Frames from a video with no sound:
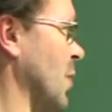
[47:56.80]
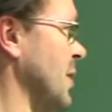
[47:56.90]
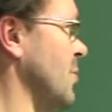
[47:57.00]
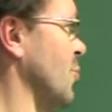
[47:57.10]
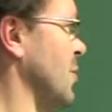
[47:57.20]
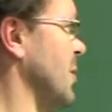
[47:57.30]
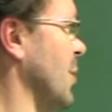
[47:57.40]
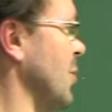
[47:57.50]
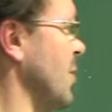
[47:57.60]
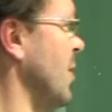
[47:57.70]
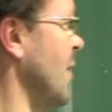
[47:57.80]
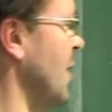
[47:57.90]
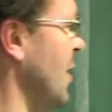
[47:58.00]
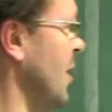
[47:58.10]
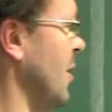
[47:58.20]
add to it something.
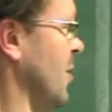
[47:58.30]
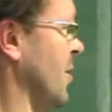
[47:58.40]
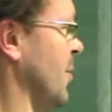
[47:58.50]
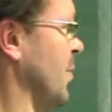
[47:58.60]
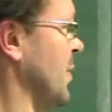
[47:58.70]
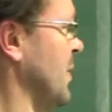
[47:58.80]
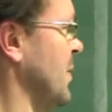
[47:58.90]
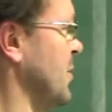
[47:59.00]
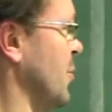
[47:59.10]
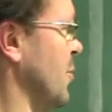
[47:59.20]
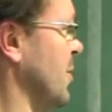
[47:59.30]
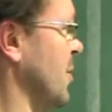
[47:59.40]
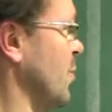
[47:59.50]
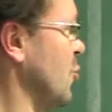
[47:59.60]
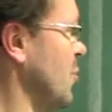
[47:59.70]
So in
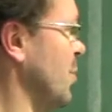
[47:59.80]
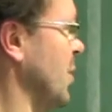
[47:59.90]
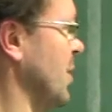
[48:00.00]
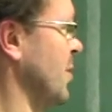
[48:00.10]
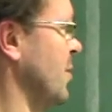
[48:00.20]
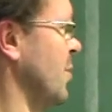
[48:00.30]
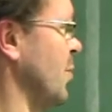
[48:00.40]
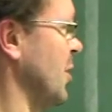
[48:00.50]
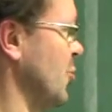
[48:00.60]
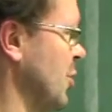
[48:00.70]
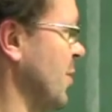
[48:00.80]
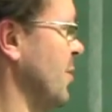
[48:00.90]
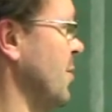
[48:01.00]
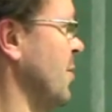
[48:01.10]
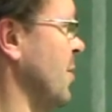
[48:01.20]
a book by Blaszke,
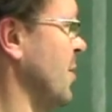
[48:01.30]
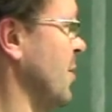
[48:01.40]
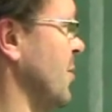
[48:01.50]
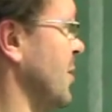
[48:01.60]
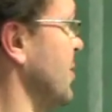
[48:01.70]
there